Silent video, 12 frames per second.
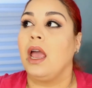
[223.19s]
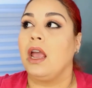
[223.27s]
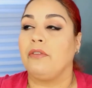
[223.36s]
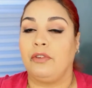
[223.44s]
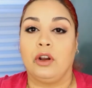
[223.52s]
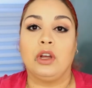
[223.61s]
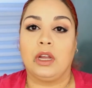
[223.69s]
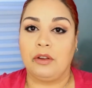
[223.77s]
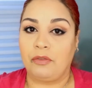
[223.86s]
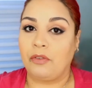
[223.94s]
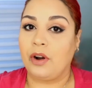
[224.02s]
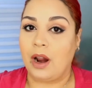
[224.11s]
If you're looking
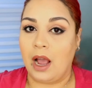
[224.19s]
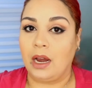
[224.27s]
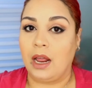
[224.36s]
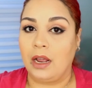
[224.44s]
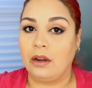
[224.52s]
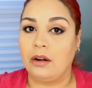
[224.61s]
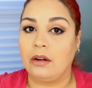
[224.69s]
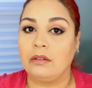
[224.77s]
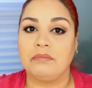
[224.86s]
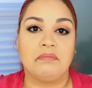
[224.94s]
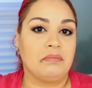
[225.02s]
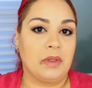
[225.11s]
for an eyeliner,